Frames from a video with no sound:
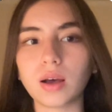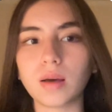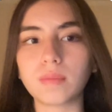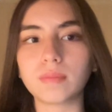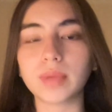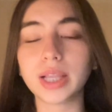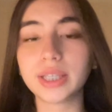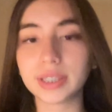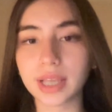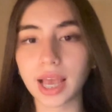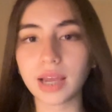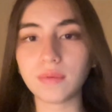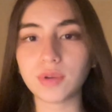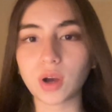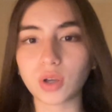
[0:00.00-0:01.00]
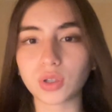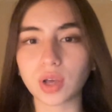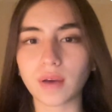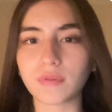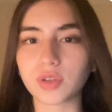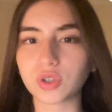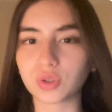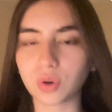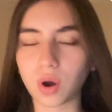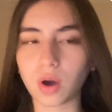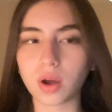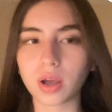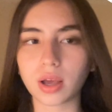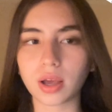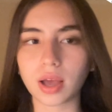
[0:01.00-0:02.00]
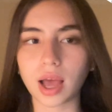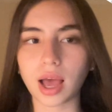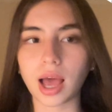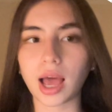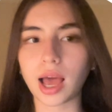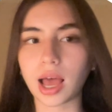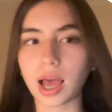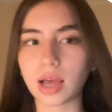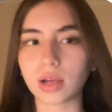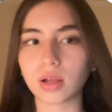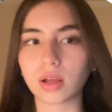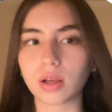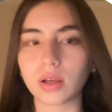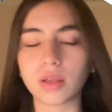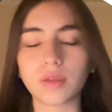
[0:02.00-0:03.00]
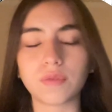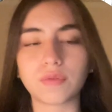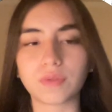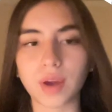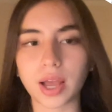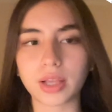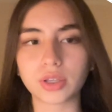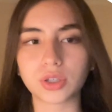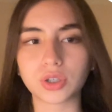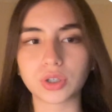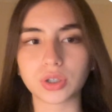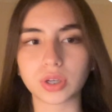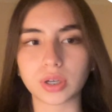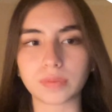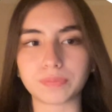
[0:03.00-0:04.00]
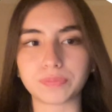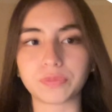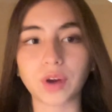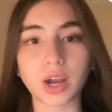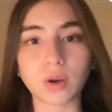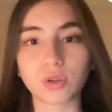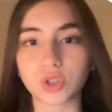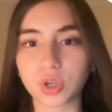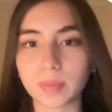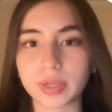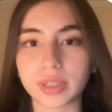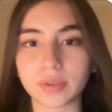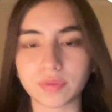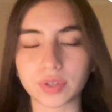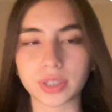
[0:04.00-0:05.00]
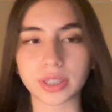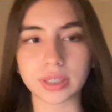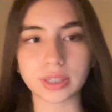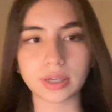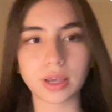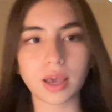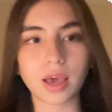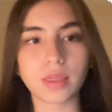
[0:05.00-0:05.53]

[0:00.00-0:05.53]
Instead, we also have the strong French, Franco-German differences.